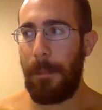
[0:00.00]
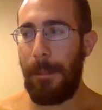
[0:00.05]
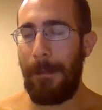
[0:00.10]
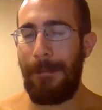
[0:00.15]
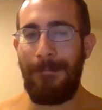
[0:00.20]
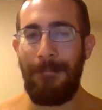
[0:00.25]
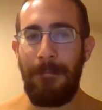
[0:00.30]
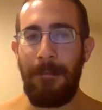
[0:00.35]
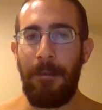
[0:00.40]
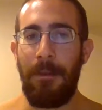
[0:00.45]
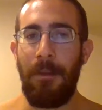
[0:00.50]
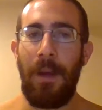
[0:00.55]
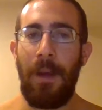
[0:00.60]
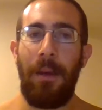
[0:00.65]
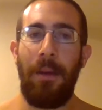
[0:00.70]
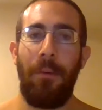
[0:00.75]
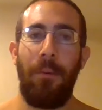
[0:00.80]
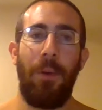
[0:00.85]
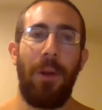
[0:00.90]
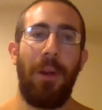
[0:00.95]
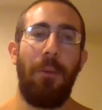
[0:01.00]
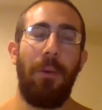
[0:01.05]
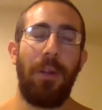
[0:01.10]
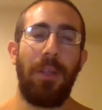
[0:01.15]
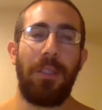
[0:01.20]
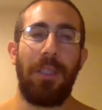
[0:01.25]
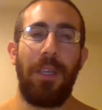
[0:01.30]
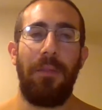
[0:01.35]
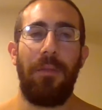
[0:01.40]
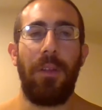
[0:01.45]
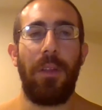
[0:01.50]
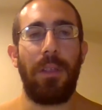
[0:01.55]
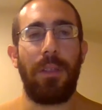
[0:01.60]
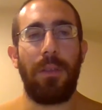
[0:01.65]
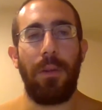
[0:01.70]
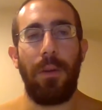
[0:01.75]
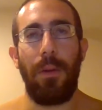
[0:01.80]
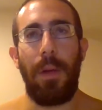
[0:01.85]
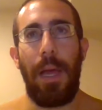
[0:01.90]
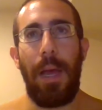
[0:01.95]
I don't really know what I want to say for this
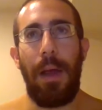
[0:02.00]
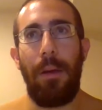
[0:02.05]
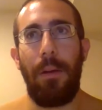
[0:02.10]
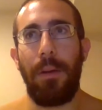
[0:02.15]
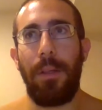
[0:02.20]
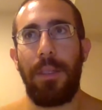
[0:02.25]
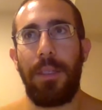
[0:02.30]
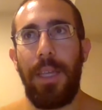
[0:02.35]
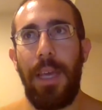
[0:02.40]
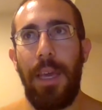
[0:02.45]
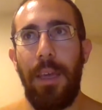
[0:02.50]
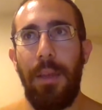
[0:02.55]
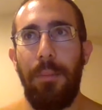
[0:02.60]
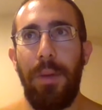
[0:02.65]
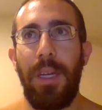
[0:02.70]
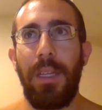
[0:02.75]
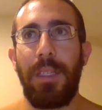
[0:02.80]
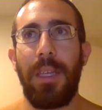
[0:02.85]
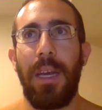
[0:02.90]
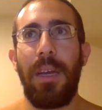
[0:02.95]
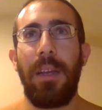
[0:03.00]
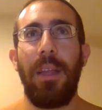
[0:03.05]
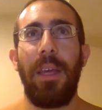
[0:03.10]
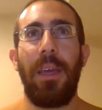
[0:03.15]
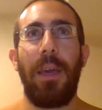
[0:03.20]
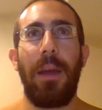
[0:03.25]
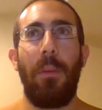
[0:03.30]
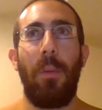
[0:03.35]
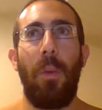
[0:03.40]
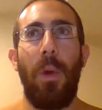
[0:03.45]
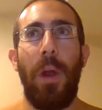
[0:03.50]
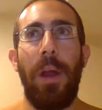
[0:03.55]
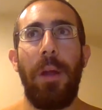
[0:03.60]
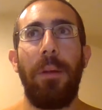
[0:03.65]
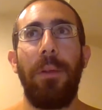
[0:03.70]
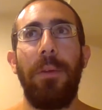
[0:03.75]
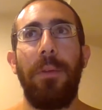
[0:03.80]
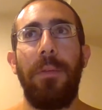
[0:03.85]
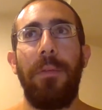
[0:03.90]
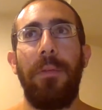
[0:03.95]
or how to say it, but it's kind of like where
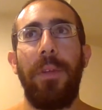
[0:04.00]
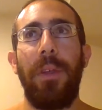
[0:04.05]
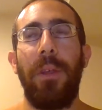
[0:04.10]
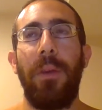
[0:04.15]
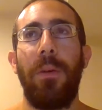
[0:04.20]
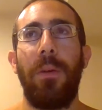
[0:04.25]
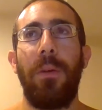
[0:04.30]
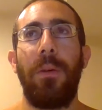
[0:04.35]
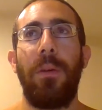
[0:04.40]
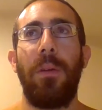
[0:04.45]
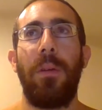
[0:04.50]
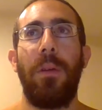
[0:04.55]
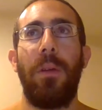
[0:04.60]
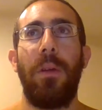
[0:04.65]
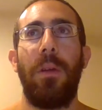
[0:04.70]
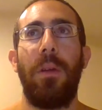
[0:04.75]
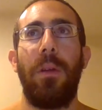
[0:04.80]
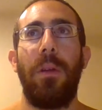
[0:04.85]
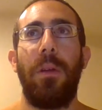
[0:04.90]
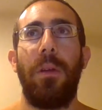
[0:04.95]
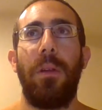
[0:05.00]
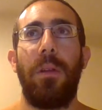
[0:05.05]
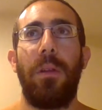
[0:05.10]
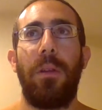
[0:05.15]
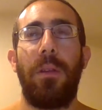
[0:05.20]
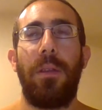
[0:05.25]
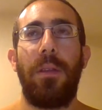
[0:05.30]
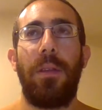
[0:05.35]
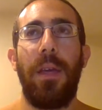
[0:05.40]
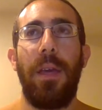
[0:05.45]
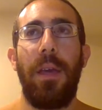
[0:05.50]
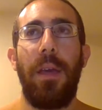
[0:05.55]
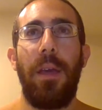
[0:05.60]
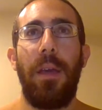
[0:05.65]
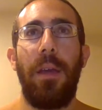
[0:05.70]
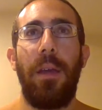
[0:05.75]
you feel the